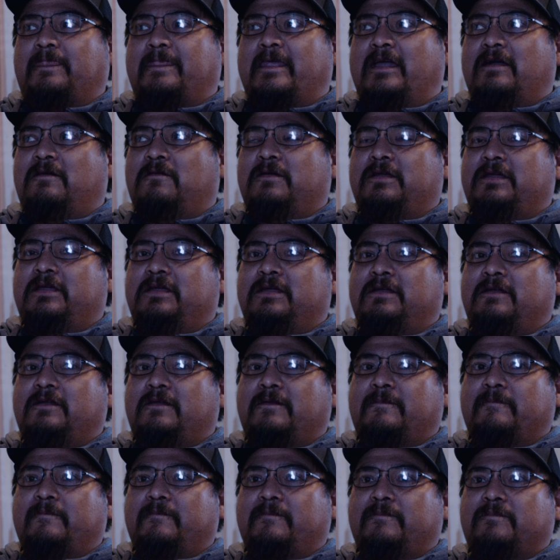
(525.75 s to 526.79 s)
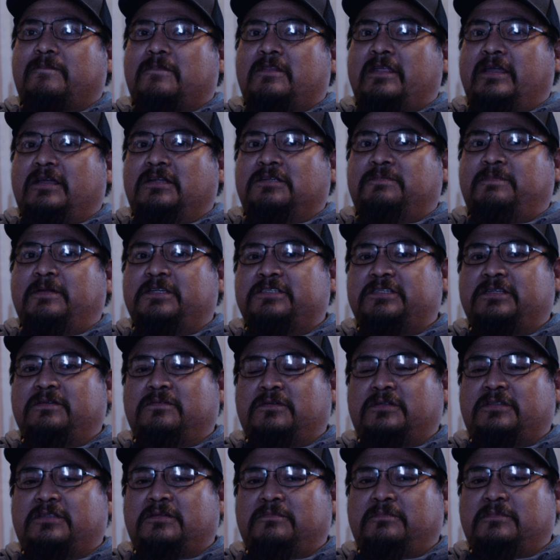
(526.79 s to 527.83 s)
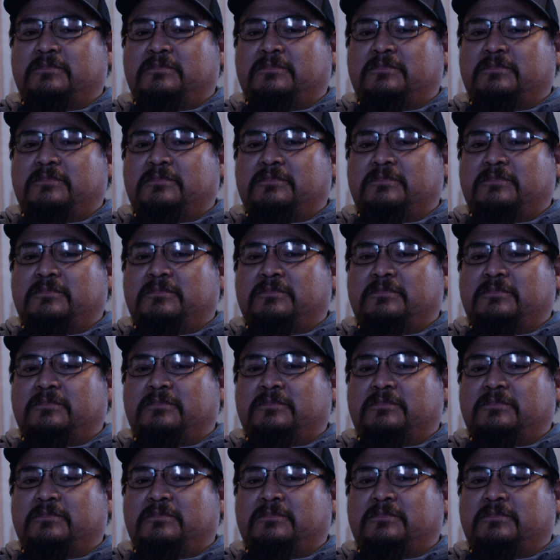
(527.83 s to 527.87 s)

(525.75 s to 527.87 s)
That way, like especially